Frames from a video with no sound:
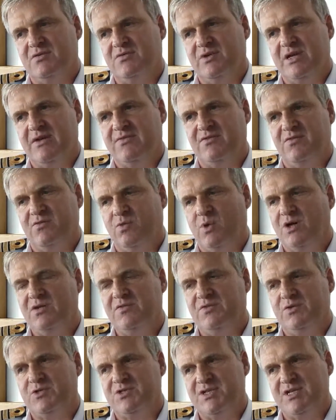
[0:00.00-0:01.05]
we have a
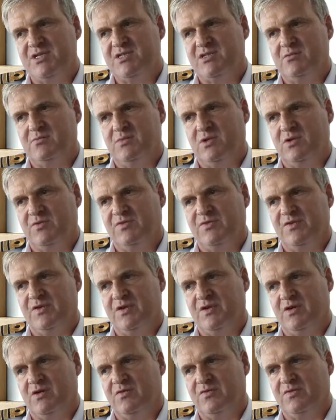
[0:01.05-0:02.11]
wonderful system of
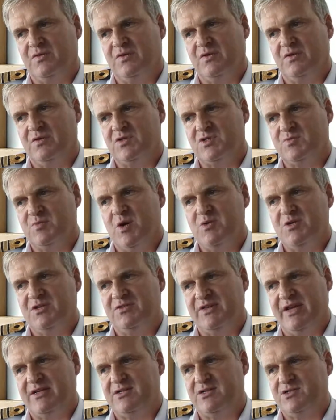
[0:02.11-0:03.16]
smoke
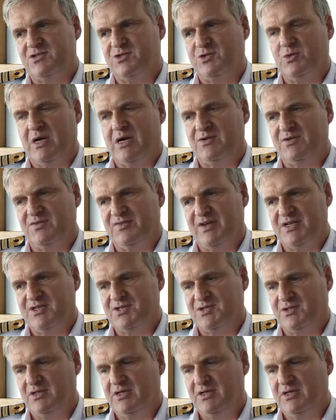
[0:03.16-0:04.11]
detectors throughout the vessel.